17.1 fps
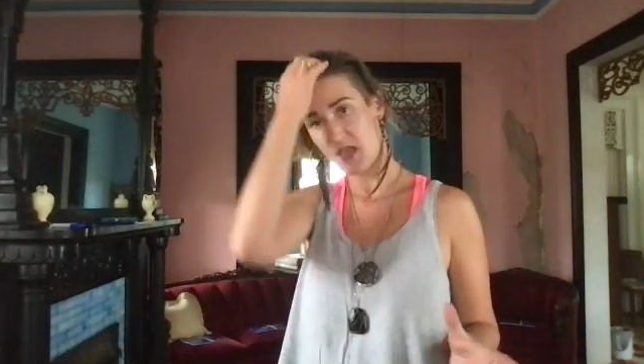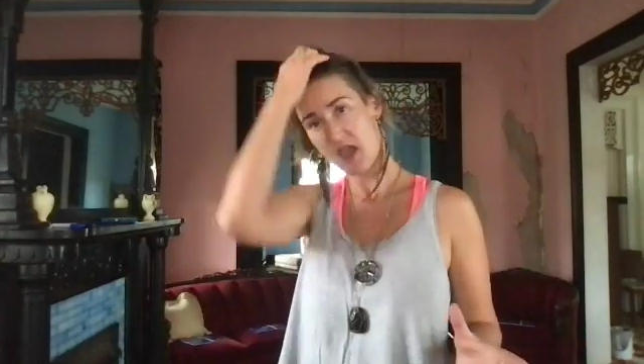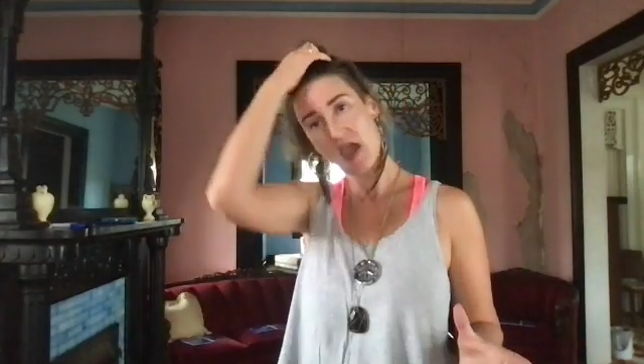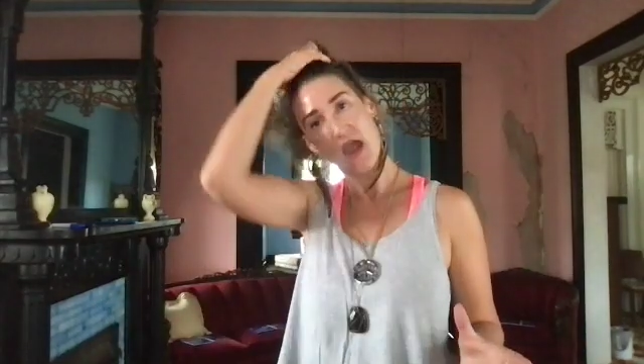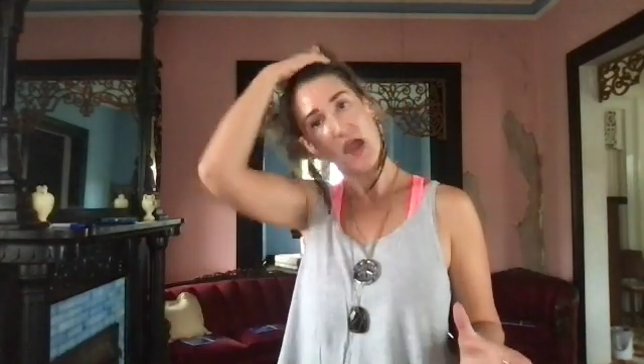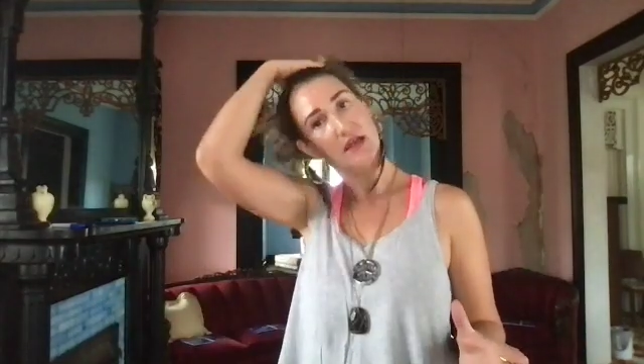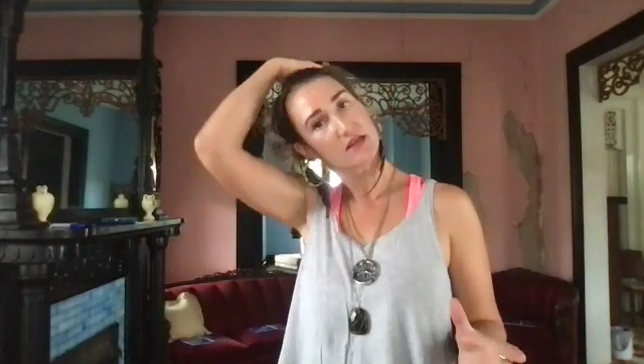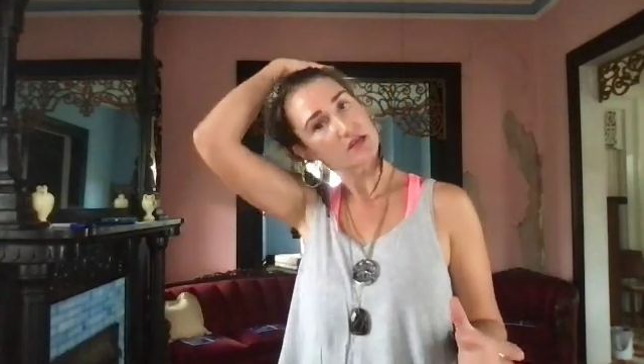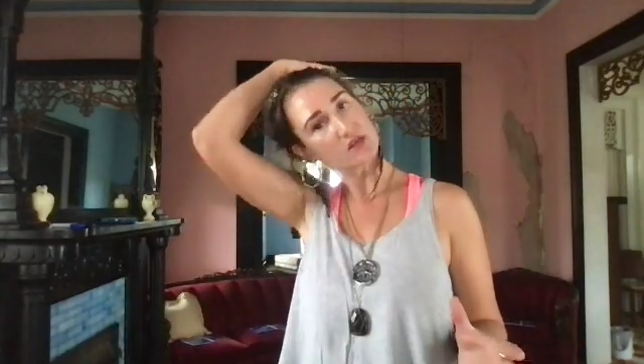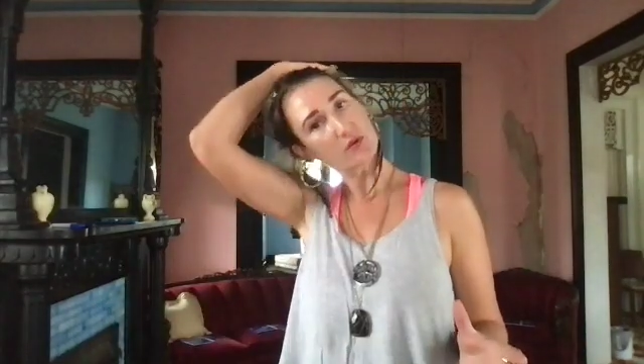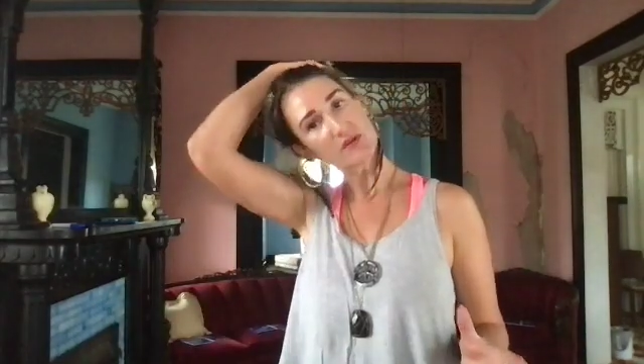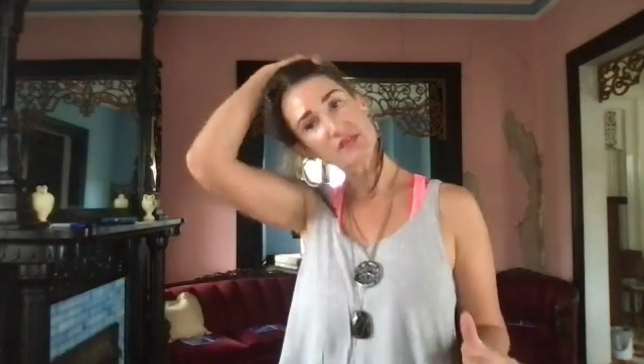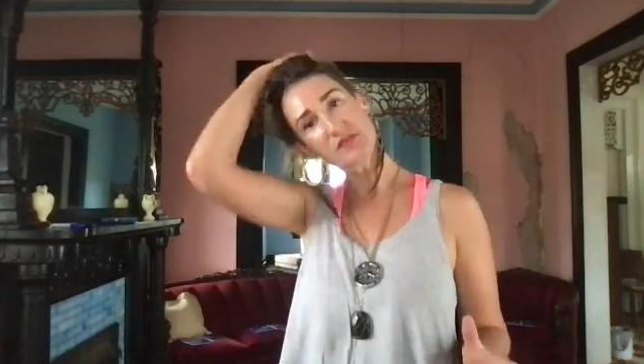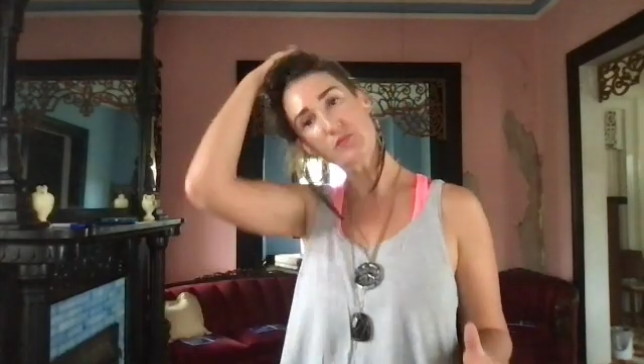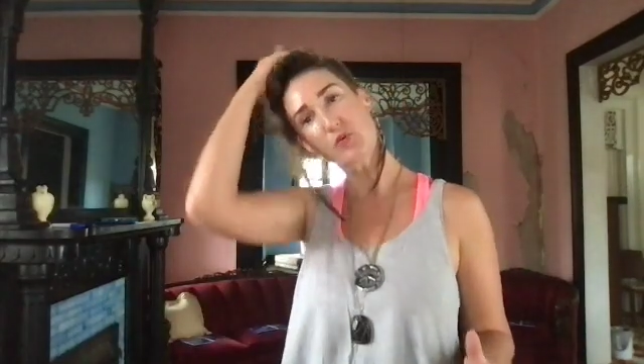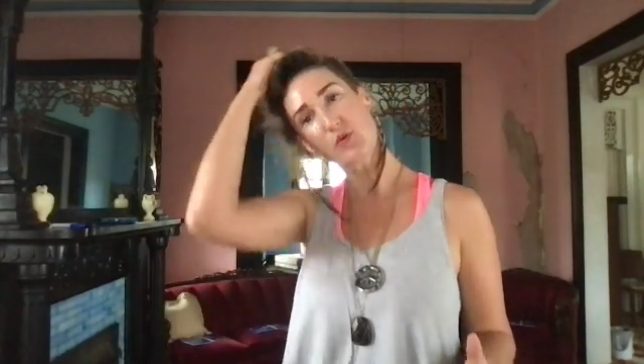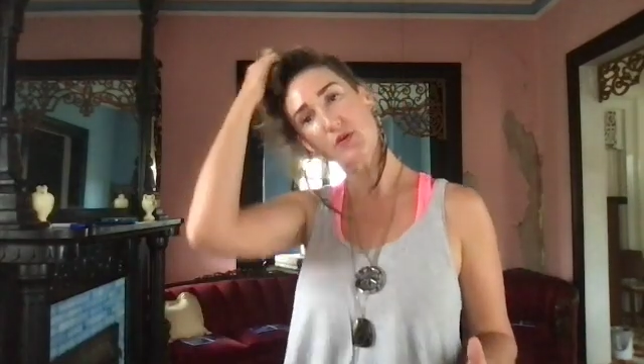And it's always
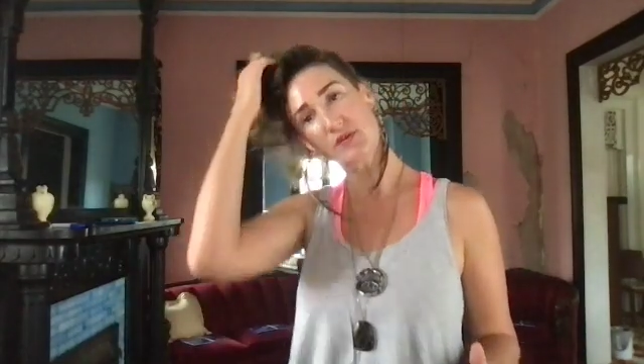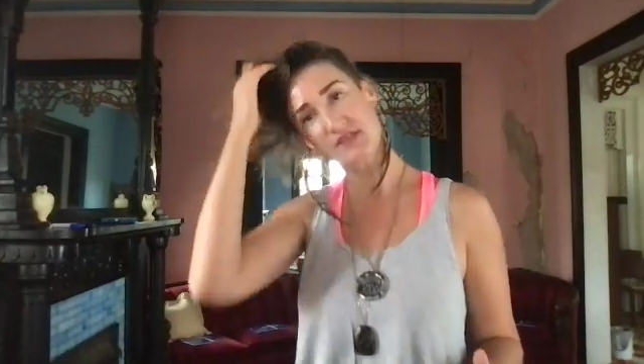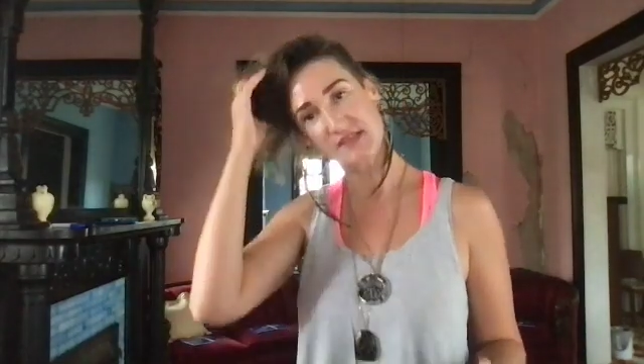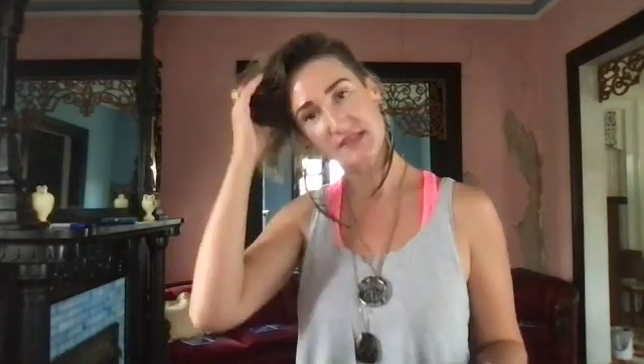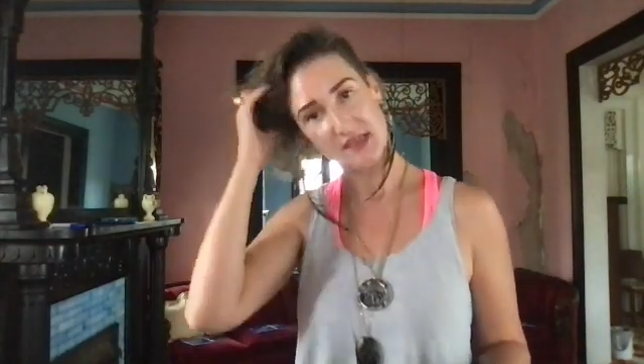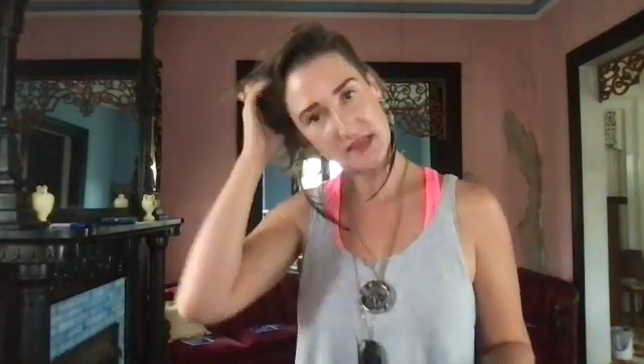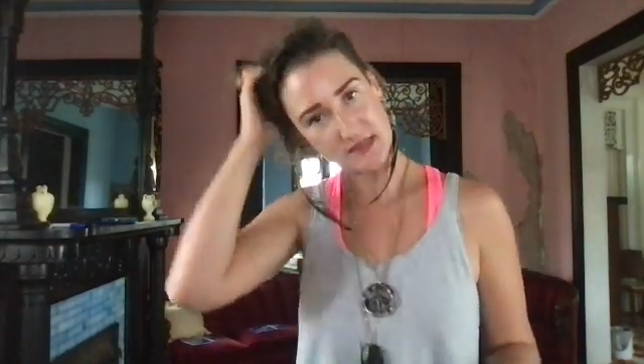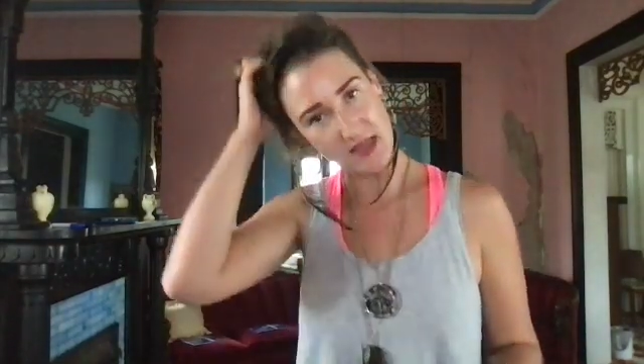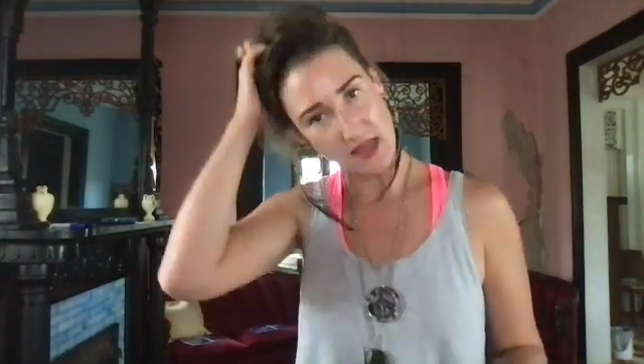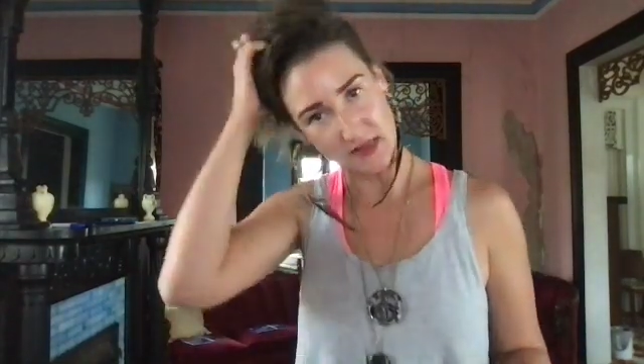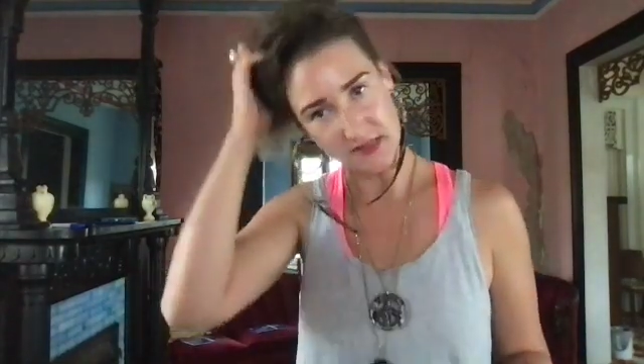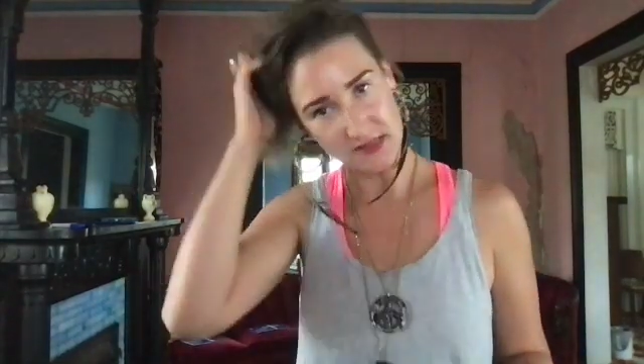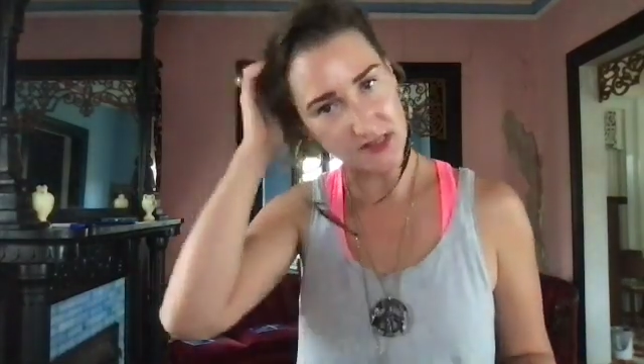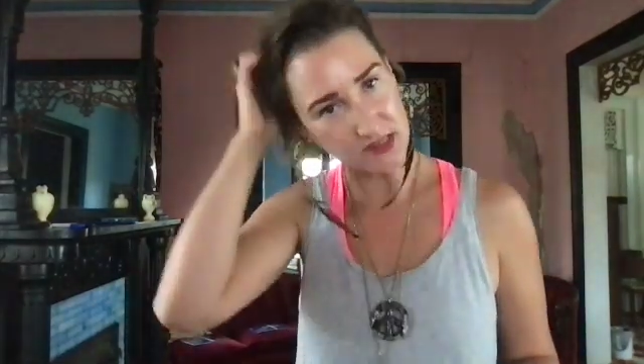important to take that into